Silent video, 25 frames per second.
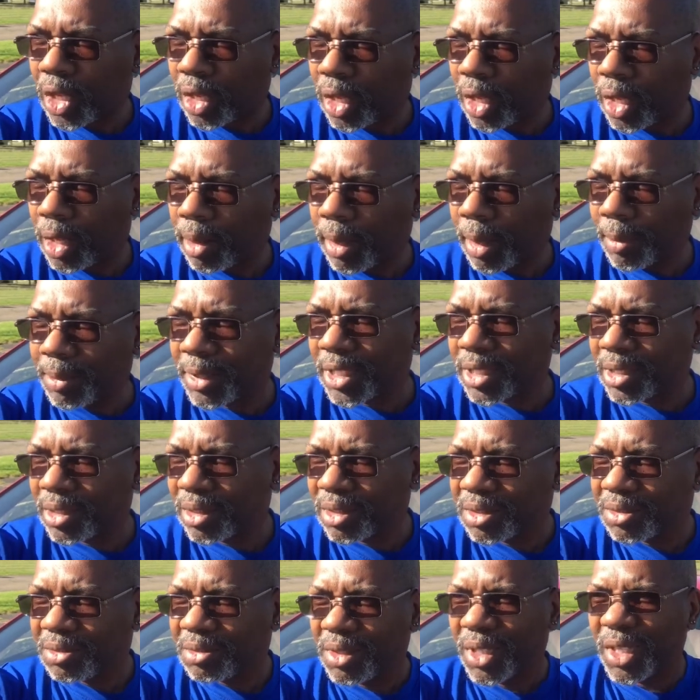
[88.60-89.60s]
uh, I've
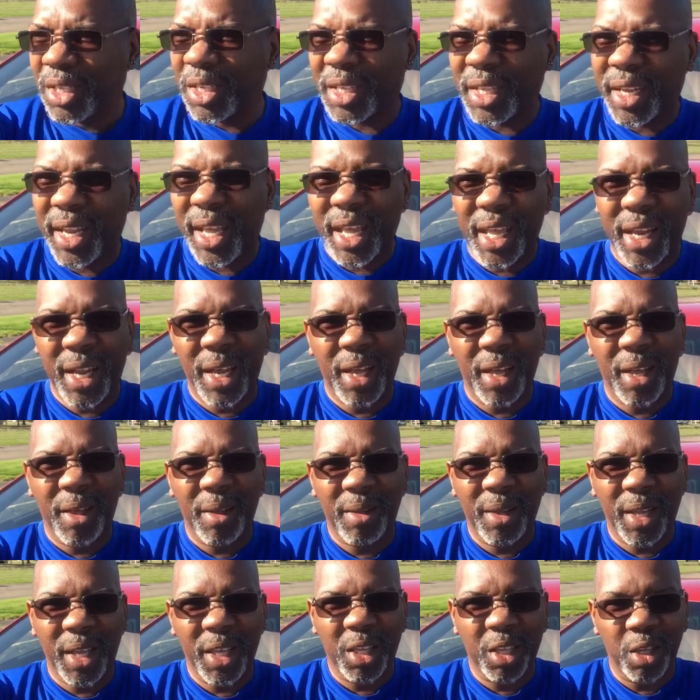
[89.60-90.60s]
been looking at
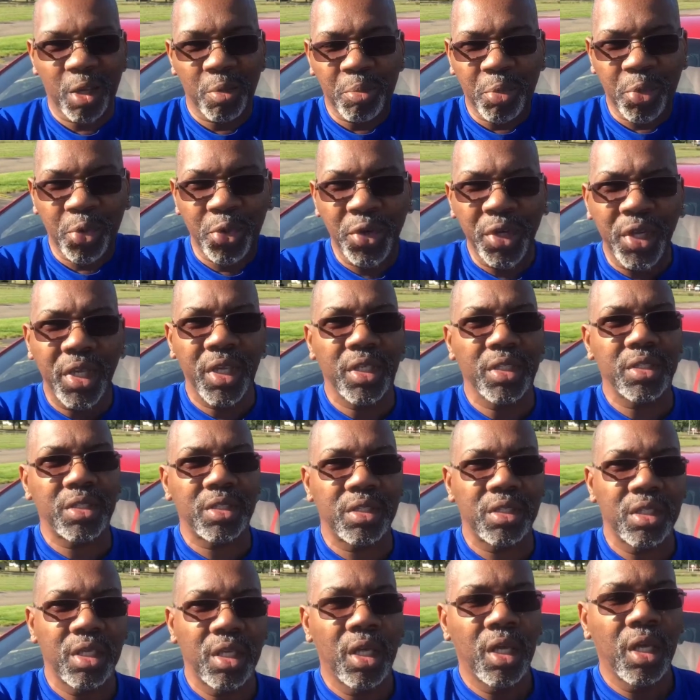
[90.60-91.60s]
uh, like a
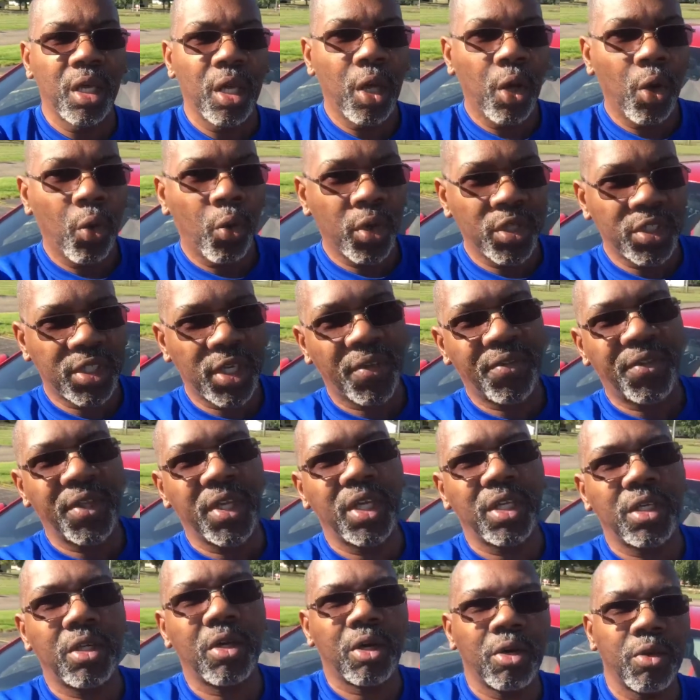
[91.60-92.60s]
Prius, which I
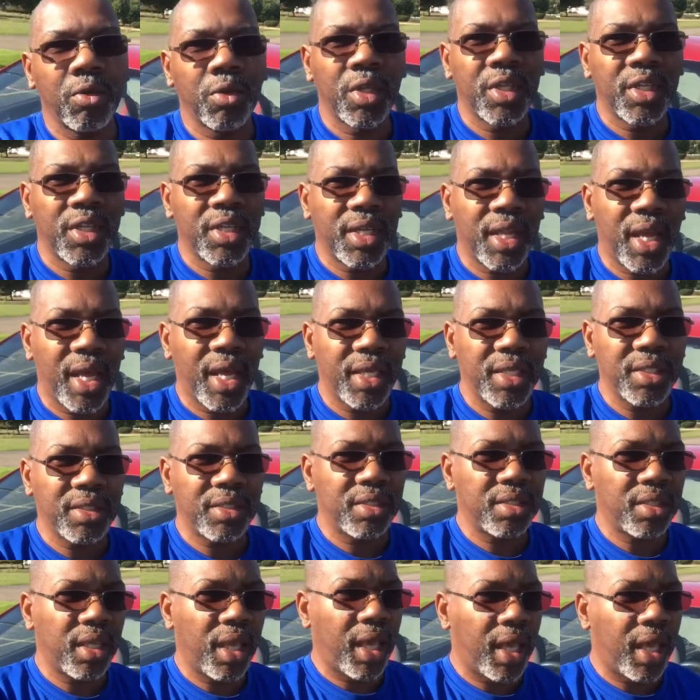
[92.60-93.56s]
think are really nice.